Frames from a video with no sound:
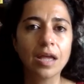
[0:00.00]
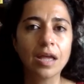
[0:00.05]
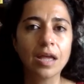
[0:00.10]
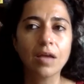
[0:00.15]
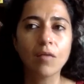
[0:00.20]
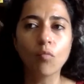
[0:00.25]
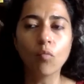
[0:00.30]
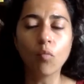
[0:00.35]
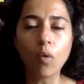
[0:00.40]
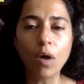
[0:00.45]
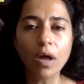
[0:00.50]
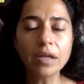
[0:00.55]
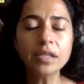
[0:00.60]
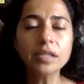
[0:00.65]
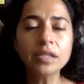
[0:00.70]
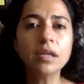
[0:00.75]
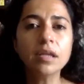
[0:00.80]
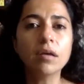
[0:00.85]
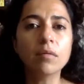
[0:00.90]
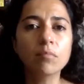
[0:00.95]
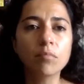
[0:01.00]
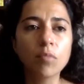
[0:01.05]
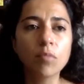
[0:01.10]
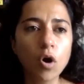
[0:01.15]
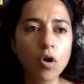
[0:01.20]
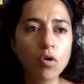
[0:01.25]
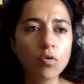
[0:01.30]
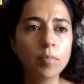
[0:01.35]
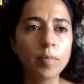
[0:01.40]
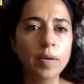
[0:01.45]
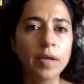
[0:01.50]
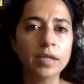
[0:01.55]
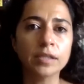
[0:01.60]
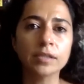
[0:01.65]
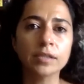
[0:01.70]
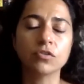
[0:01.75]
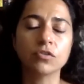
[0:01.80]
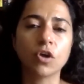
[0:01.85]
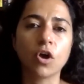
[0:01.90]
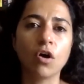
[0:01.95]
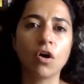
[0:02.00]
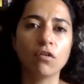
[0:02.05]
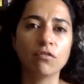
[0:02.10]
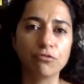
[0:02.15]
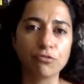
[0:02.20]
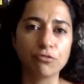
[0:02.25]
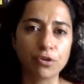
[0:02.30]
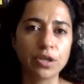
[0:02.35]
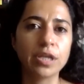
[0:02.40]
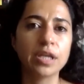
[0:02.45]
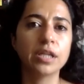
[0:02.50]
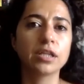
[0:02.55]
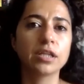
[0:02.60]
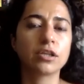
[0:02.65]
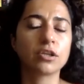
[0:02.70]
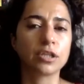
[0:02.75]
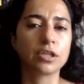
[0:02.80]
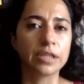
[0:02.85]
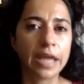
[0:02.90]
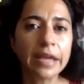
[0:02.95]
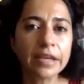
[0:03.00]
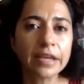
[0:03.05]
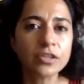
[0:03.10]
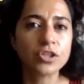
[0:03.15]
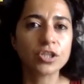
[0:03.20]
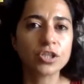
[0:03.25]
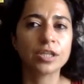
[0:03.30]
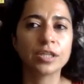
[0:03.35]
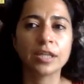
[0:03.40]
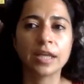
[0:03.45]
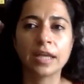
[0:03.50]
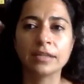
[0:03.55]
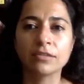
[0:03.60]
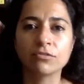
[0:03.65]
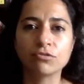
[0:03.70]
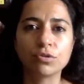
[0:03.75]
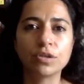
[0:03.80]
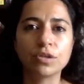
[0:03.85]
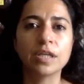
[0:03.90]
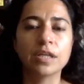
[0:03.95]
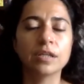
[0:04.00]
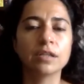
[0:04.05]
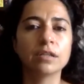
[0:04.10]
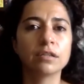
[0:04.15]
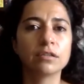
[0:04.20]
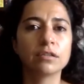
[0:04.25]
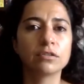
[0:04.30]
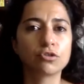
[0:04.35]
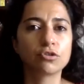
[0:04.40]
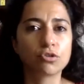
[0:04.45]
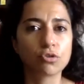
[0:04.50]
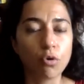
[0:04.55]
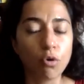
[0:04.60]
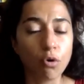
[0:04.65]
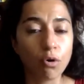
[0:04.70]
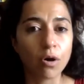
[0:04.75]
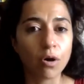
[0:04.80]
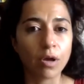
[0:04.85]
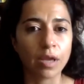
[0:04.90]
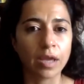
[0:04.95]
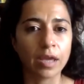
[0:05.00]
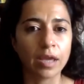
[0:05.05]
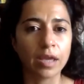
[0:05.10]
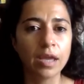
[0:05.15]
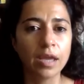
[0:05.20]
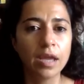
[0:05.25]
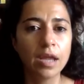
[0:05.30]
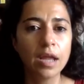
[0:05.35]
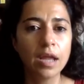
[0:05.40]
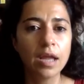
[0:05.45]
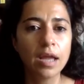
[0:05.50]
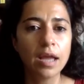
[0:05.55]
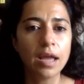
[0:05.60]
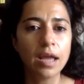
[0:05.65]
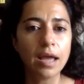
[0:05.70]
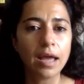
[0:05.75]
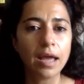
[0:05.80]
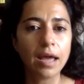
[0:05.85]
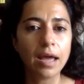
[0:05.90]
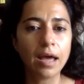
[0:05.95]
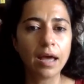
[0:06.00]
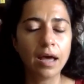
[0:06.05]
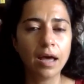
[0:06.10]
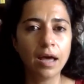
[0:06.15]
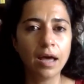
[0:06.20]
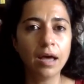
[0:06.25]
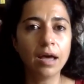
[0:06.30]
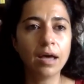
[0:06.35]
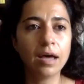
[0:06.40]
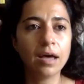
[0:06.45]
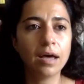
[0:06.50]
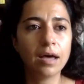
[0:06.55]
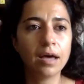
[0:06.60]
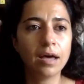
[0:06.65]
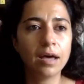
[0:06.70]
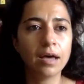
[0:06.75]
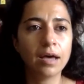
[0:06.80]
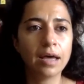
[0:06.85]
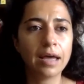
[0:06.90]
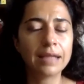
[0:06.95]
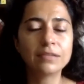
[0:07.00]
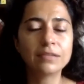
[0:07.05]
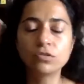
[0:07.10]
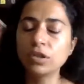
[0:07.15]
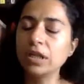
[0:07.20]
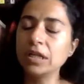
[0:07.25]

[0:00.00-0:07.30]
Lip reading: one moment of real connection and real joy, and real